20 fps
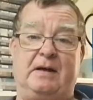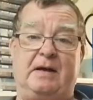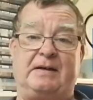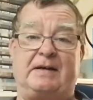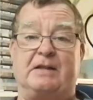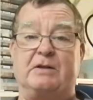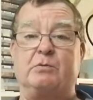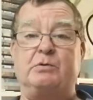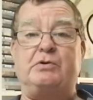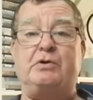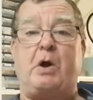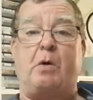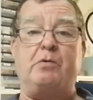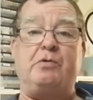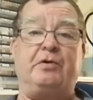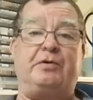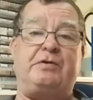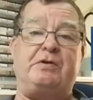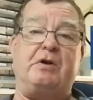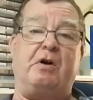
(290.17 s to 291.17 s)
Again, there was no
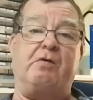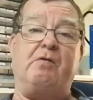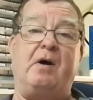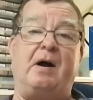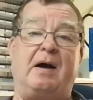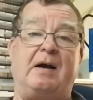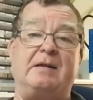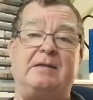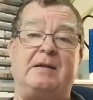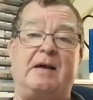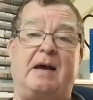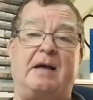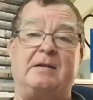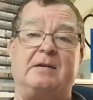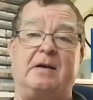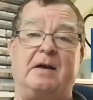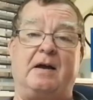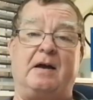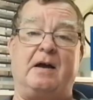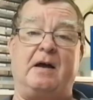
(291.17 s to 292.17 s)
nothing online
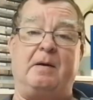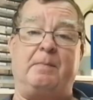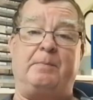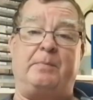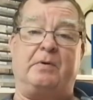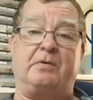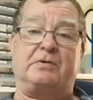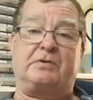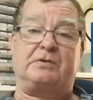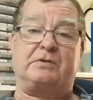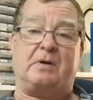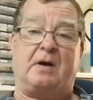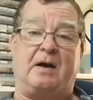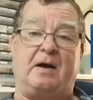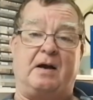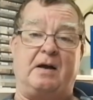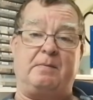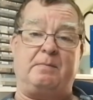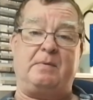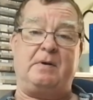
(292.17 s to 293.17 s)
then, uh, but
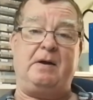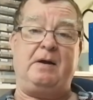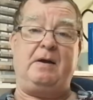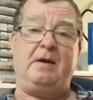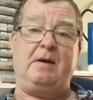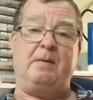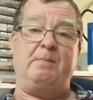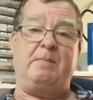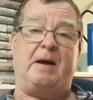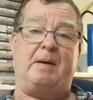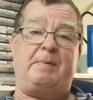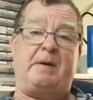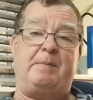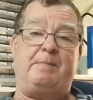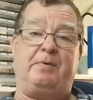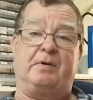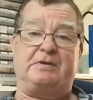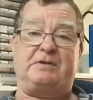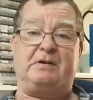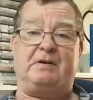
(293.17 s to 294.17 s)
I met
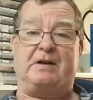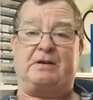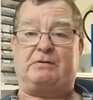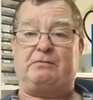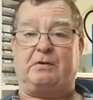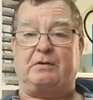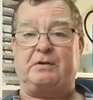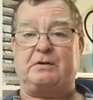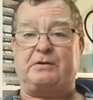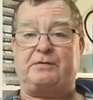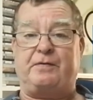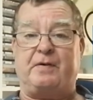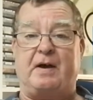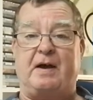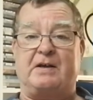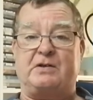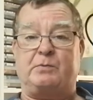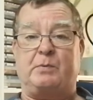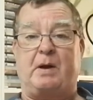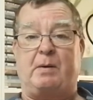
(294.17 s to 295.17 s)
people at electronics
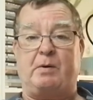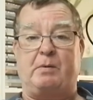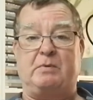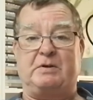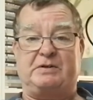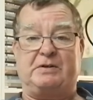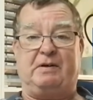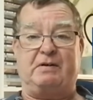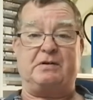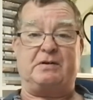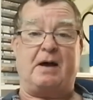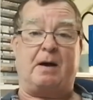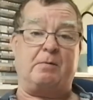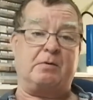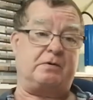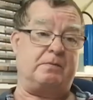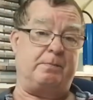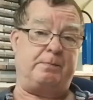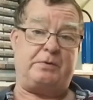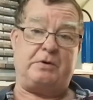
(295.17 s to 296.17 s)
fairs where we were selling
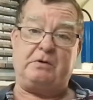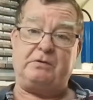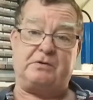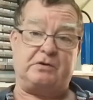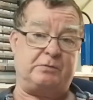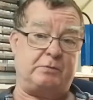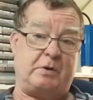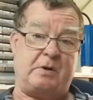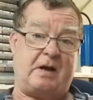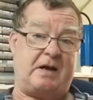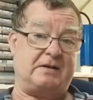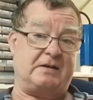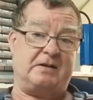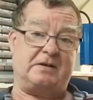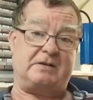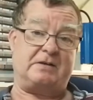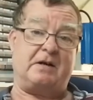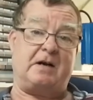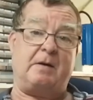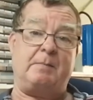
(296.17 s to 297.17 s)
our computers we had
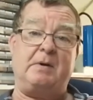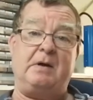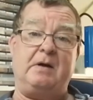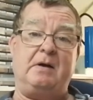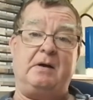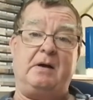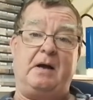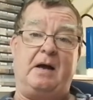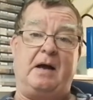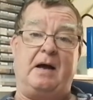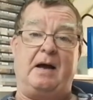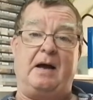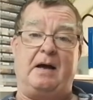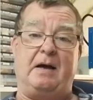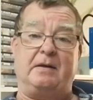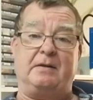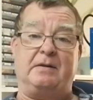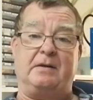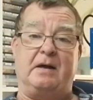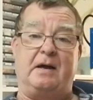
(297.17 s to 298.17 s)
at the time,
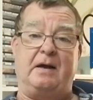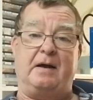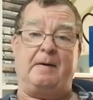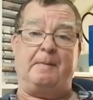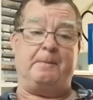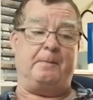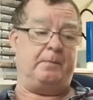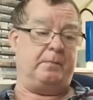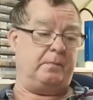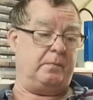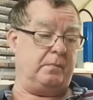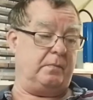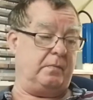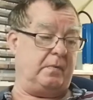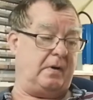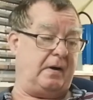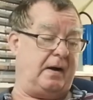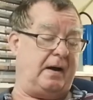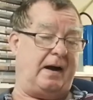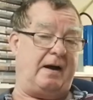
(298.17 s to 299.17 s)
and um,
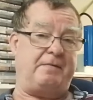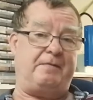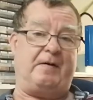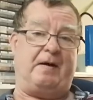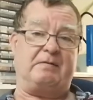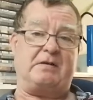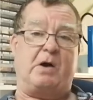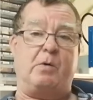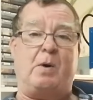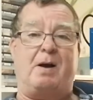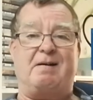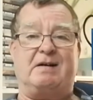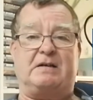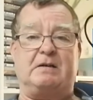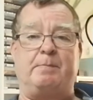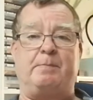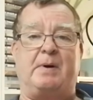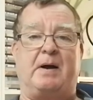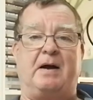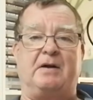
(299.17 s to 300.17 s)
I found out where I
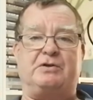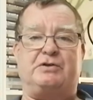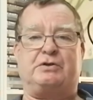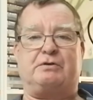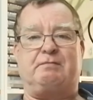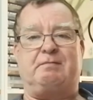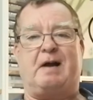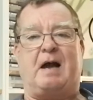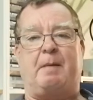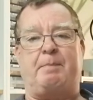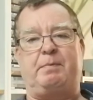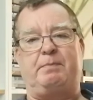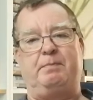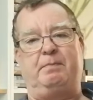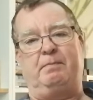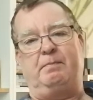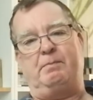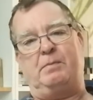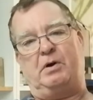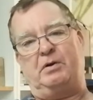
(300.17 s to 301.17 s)
could buy scrap
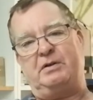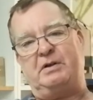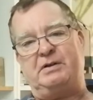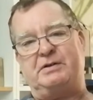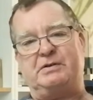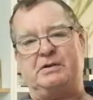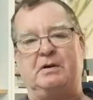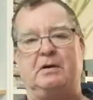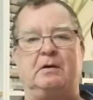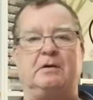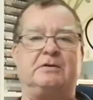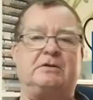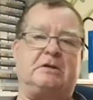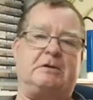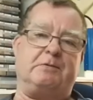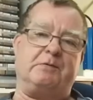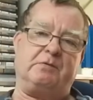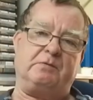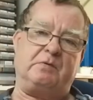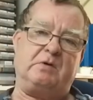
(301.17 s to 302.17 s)
monitors
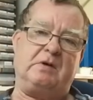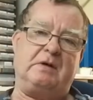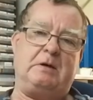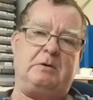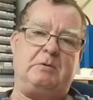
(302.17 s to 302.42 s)
and